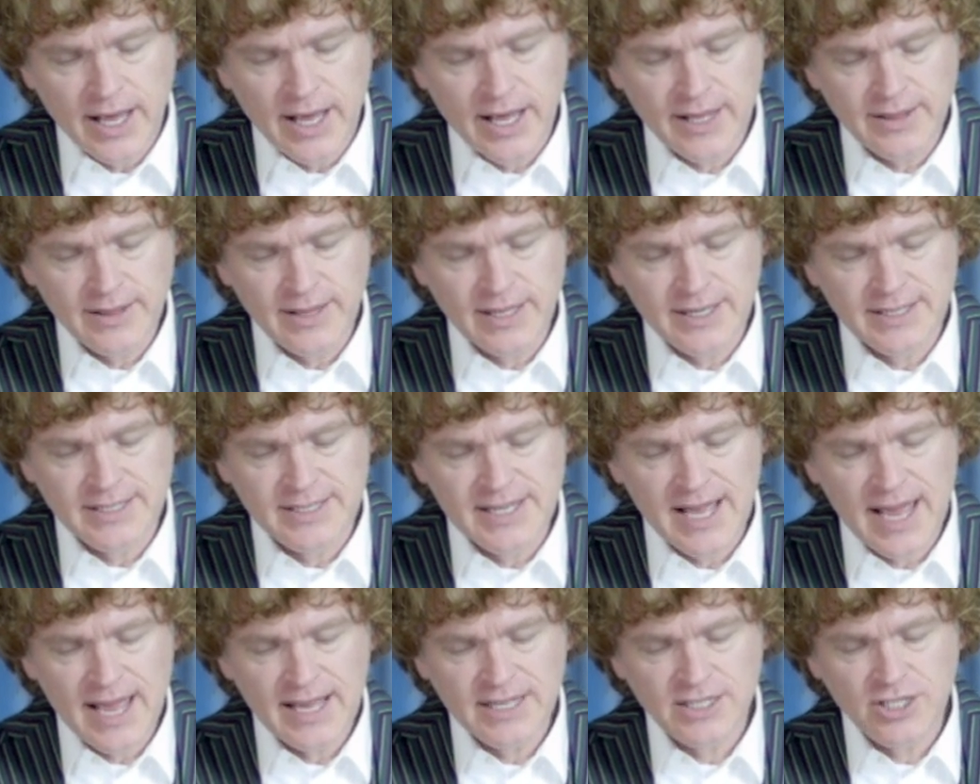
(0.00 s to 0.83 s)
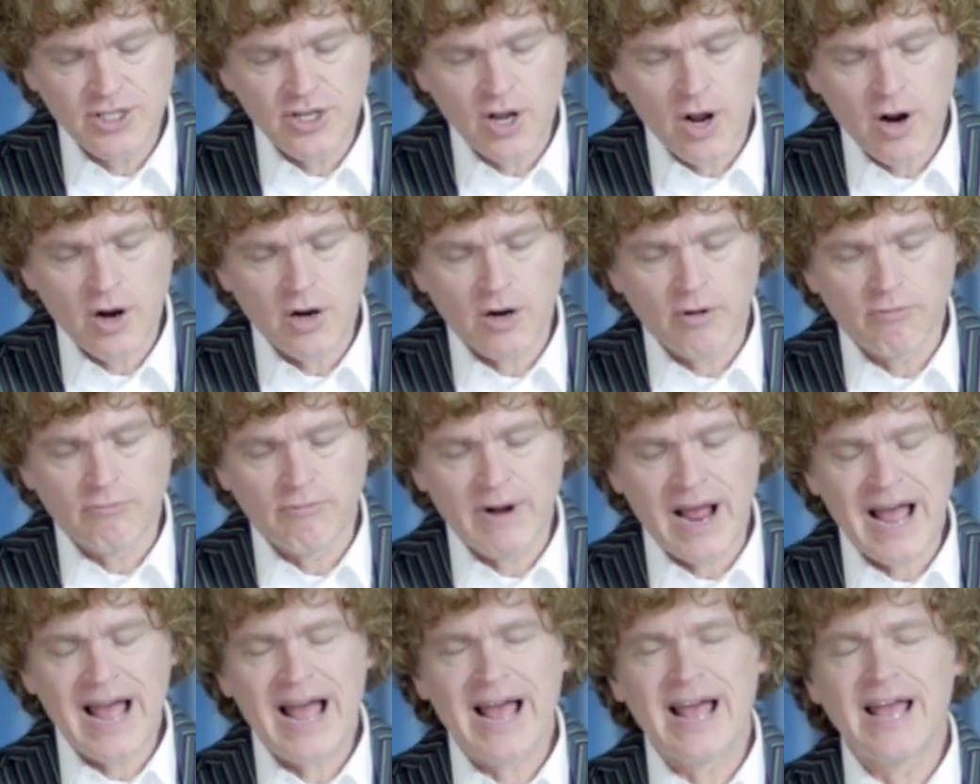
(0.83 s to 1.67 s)
and the day star
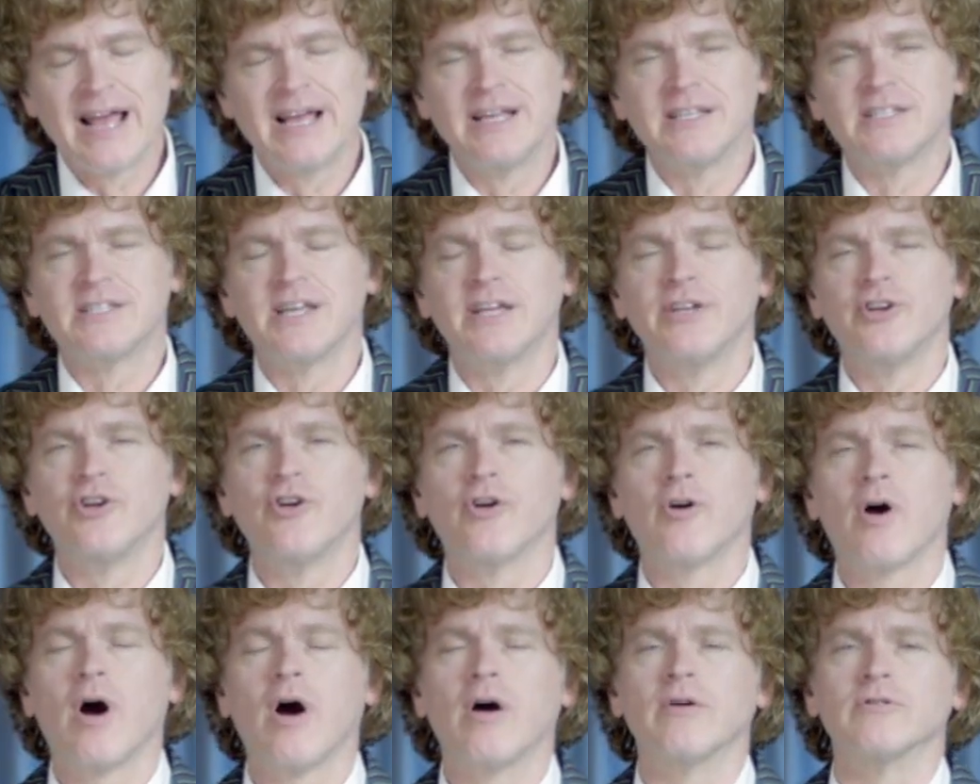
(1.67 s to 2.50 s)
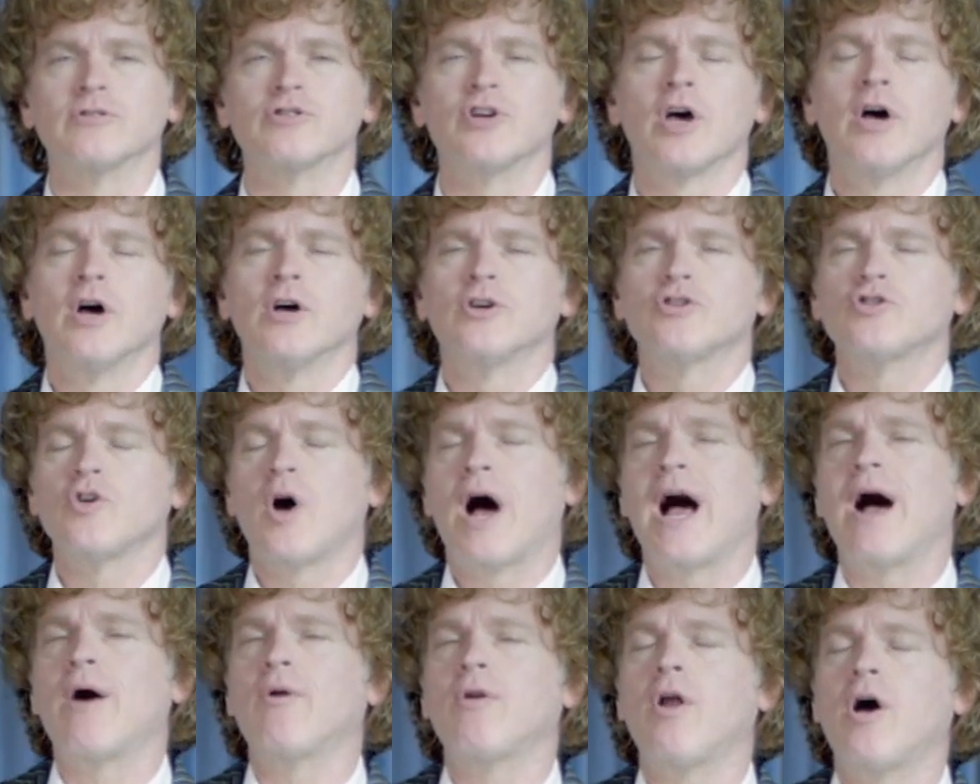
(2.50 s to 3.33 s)
arise in your hearts so
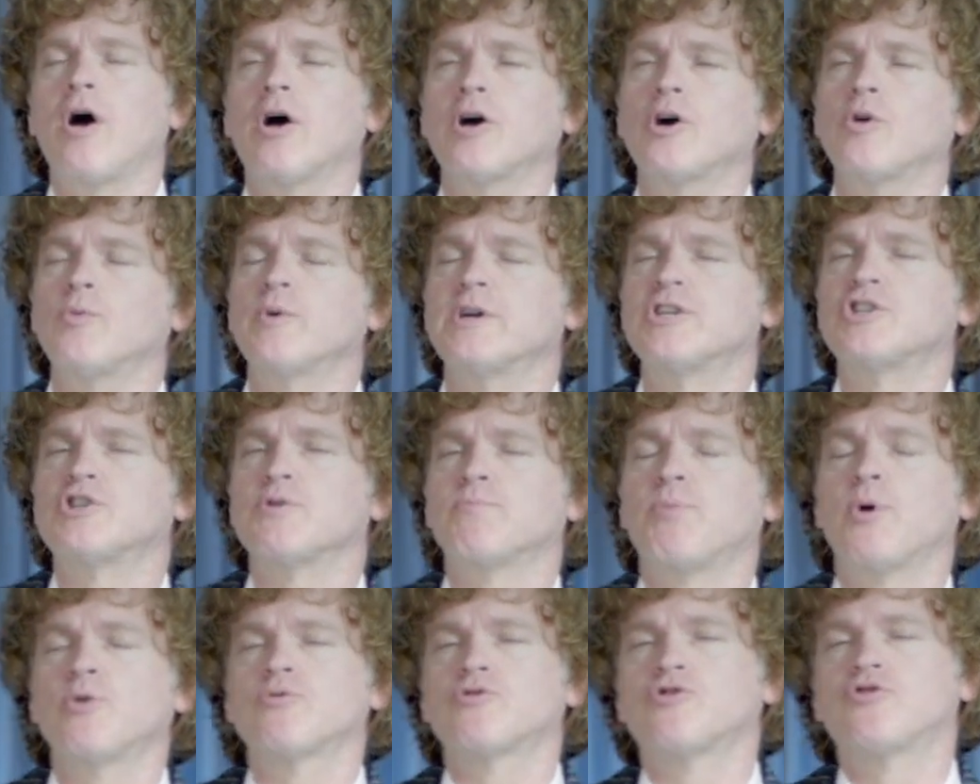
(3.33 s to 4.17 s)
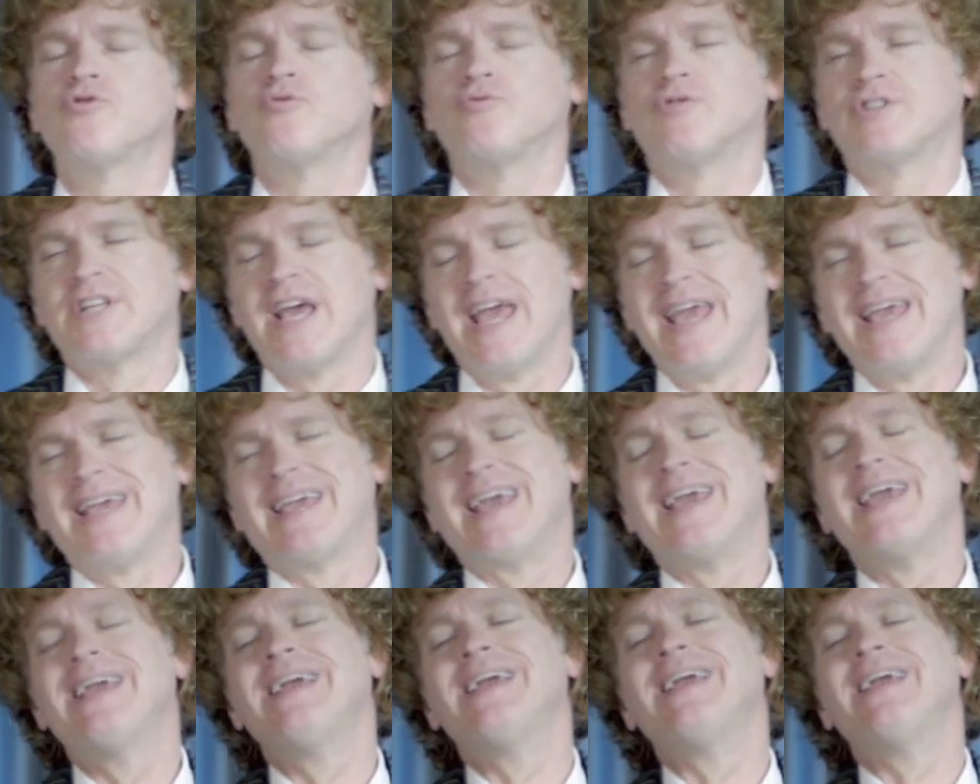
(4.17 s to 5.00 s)
how long are we supposed to take
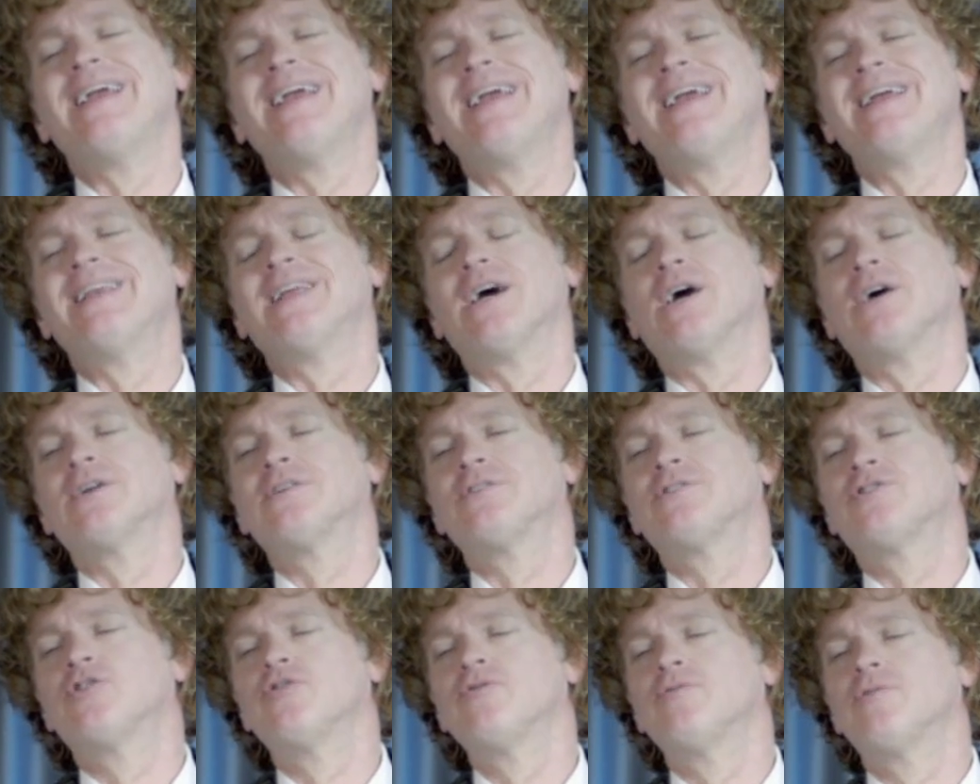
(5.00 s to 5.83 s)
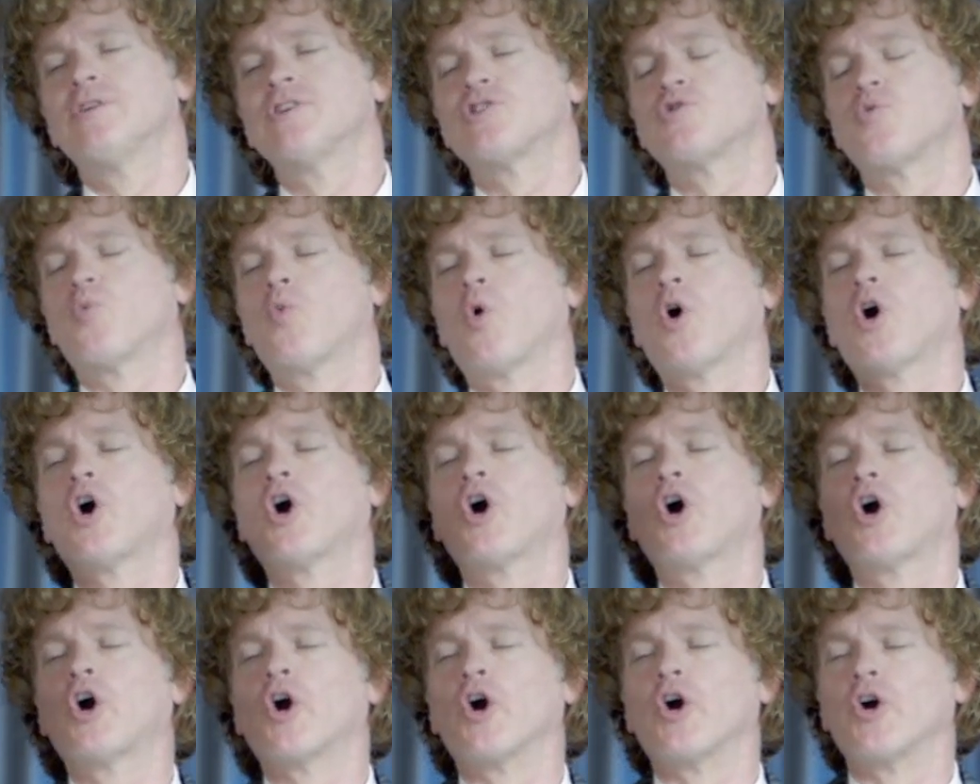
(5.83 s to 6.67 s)
heed unto this
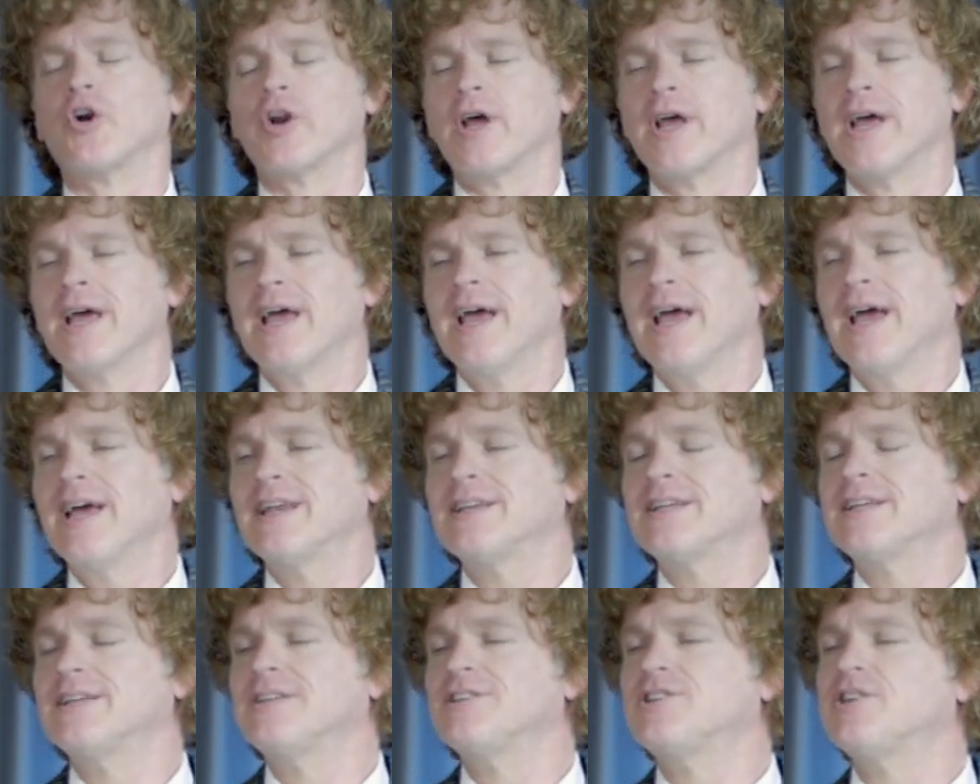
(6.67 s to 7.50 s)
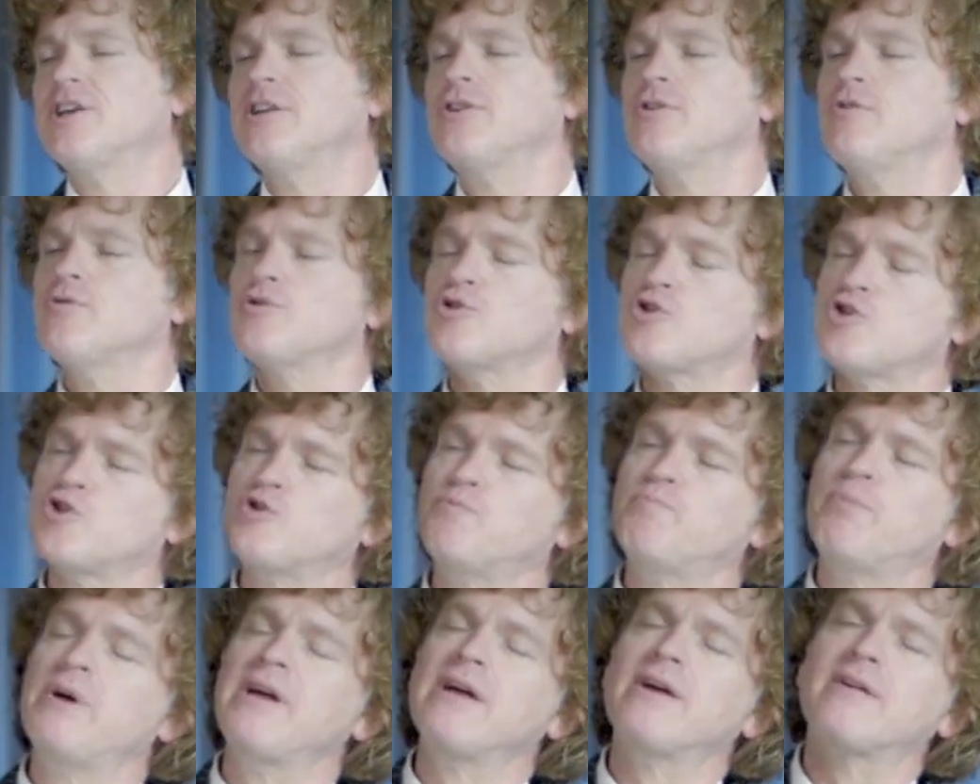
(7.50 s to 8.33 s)
word and continue to
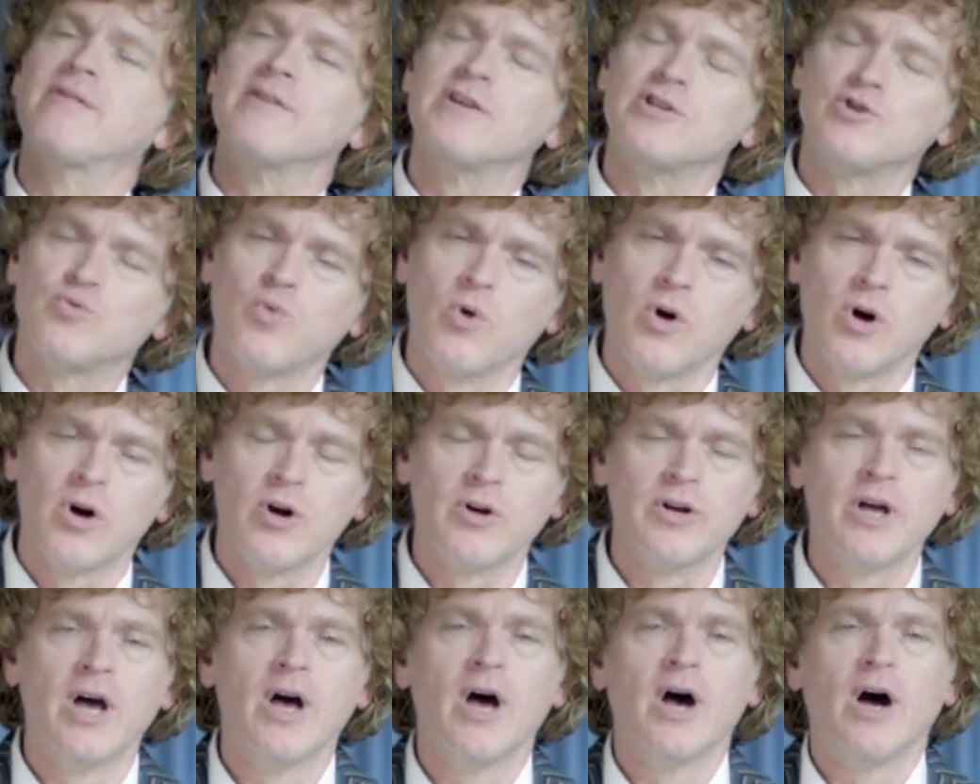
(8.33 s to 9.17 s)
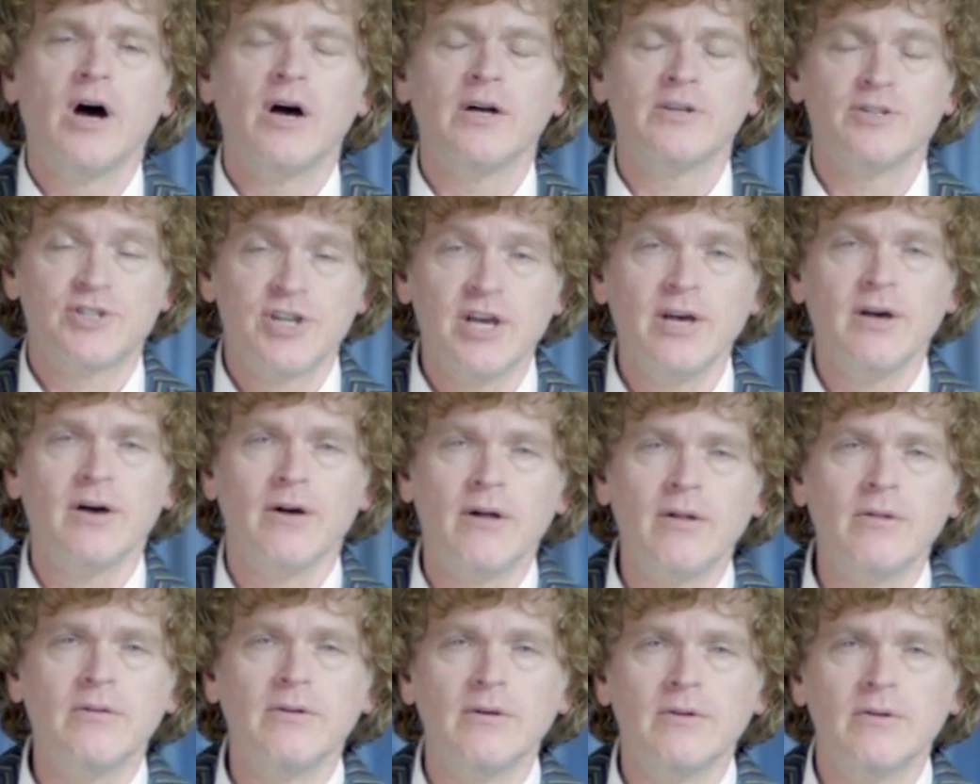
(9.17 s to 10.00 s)
speak this word
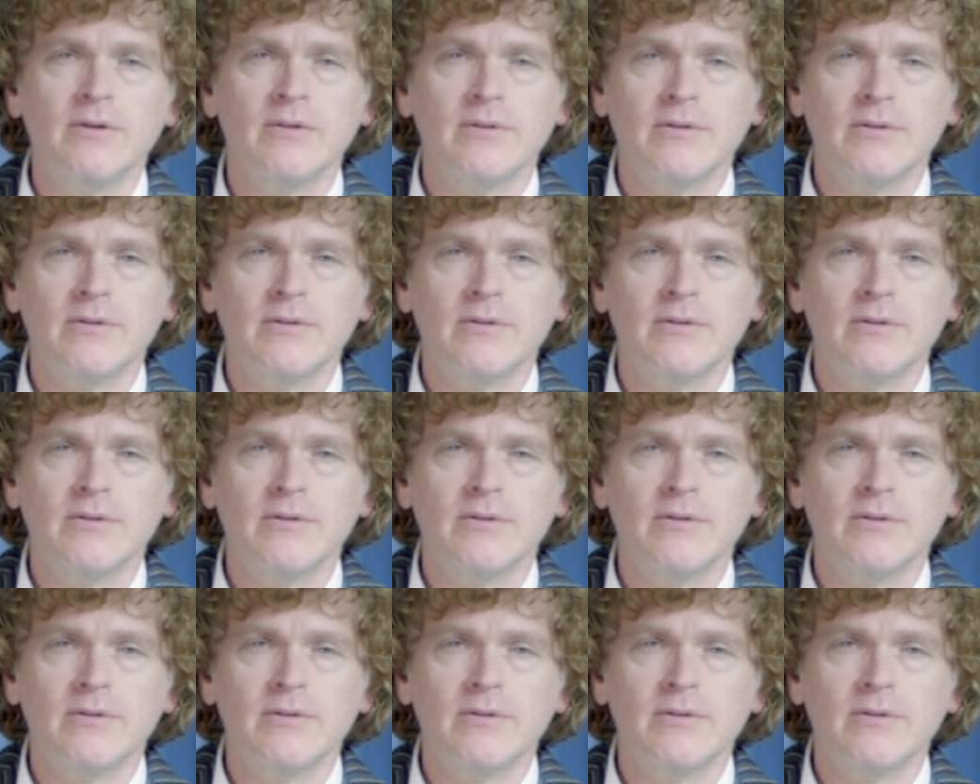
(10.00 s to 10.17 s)
until